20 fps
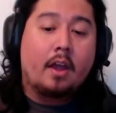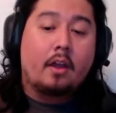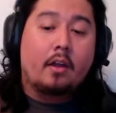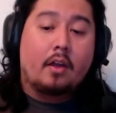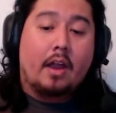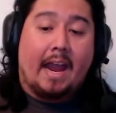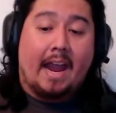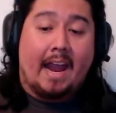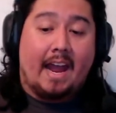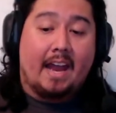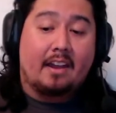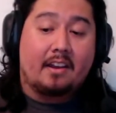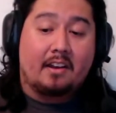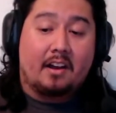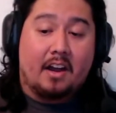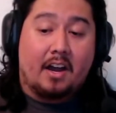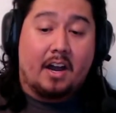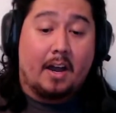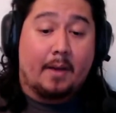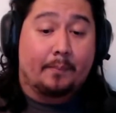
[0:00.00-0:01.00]
and
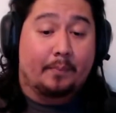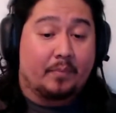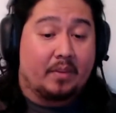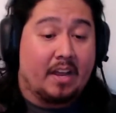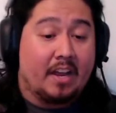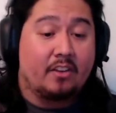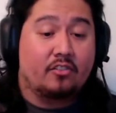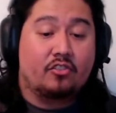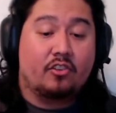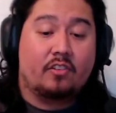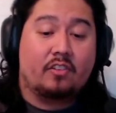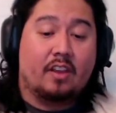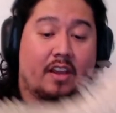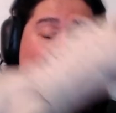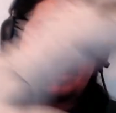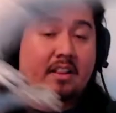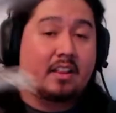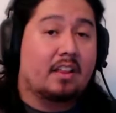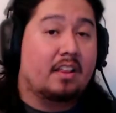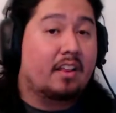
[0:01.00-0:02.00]
it's just like
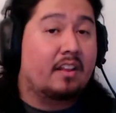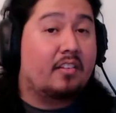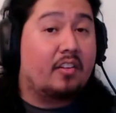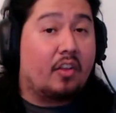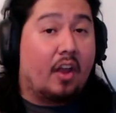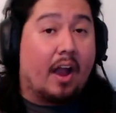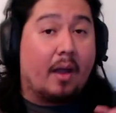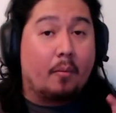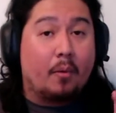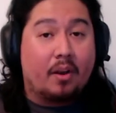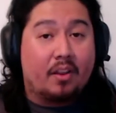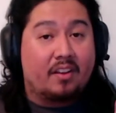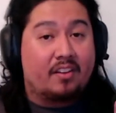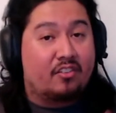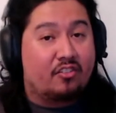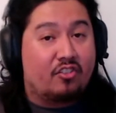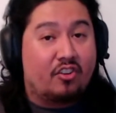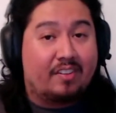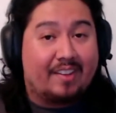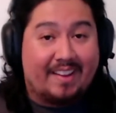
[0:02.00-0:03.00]
this is
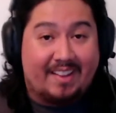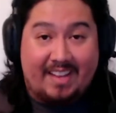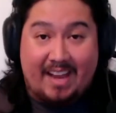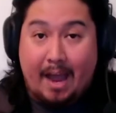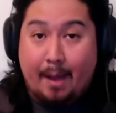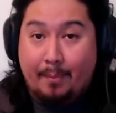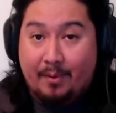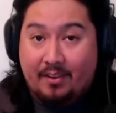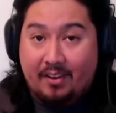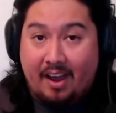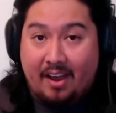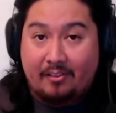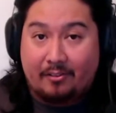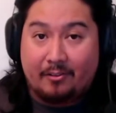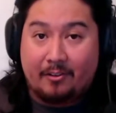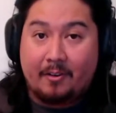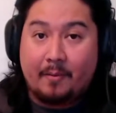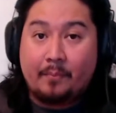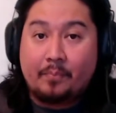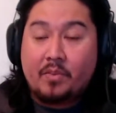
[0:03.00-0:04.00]
just like the
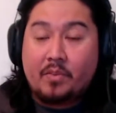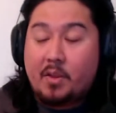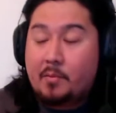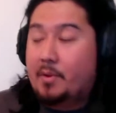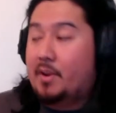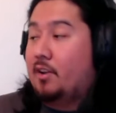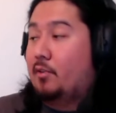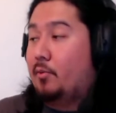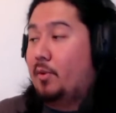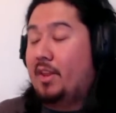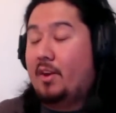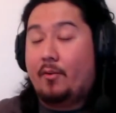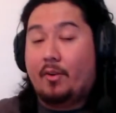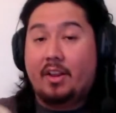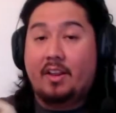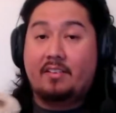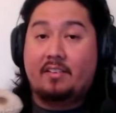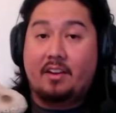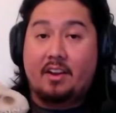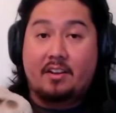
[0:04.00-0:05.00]
appetizer, because when they
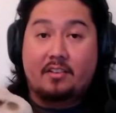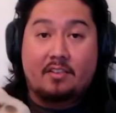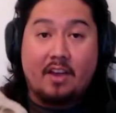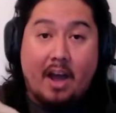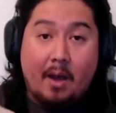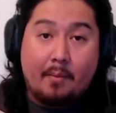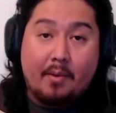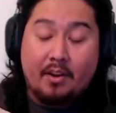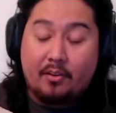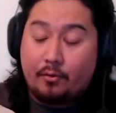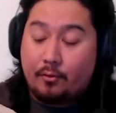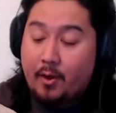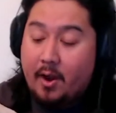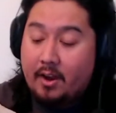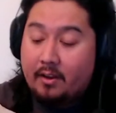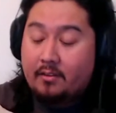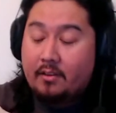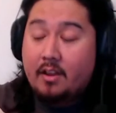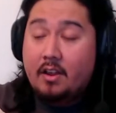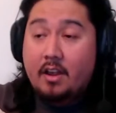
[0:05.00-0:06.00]
release an Indominus
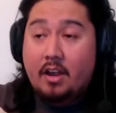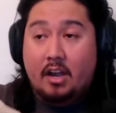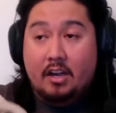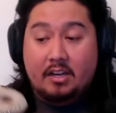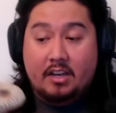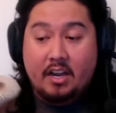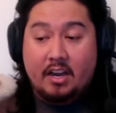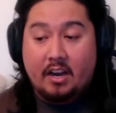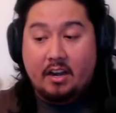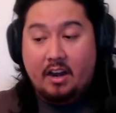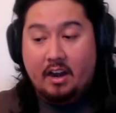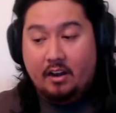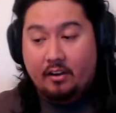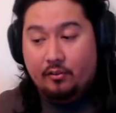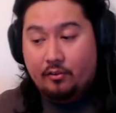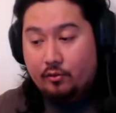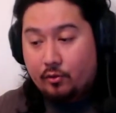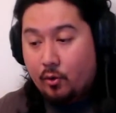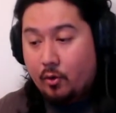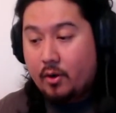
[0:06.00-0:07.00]
Rex, a
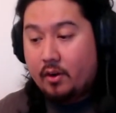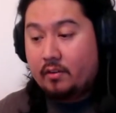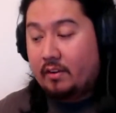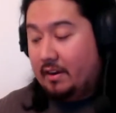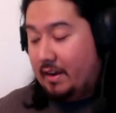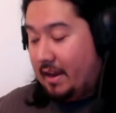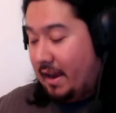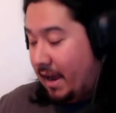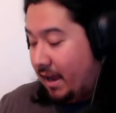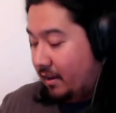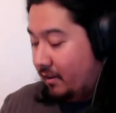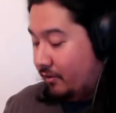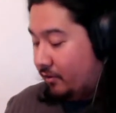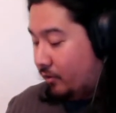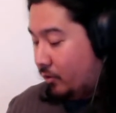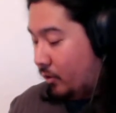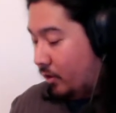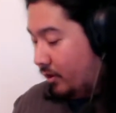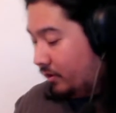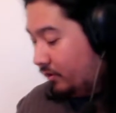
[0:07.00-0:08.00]
Giganotosaurus, an
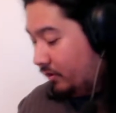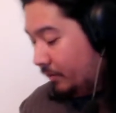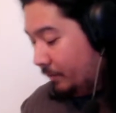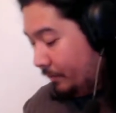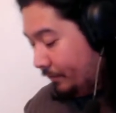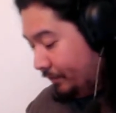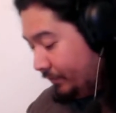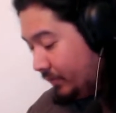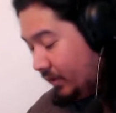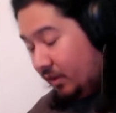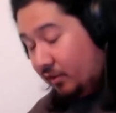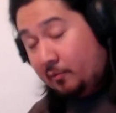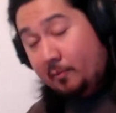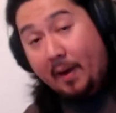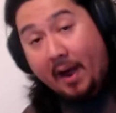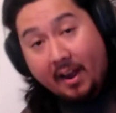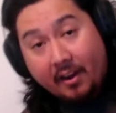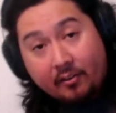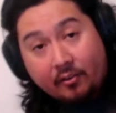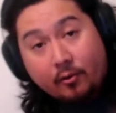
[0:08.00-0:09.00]
Allosaurus,
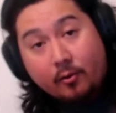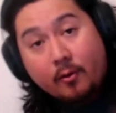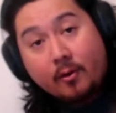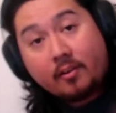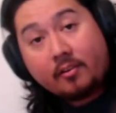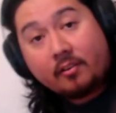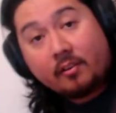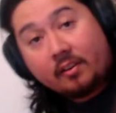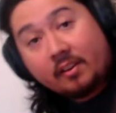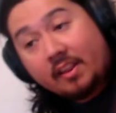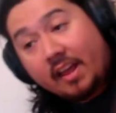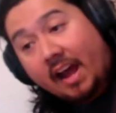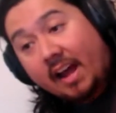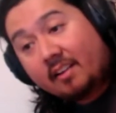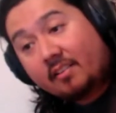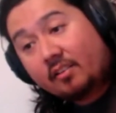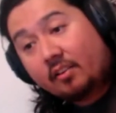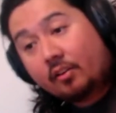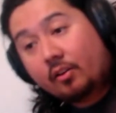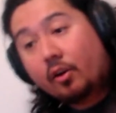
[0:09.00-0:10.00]
Spinosaurus,
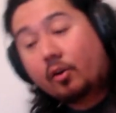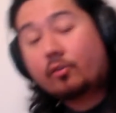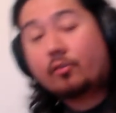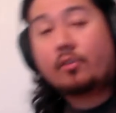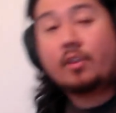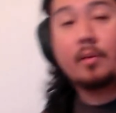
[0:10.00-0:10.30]
those are the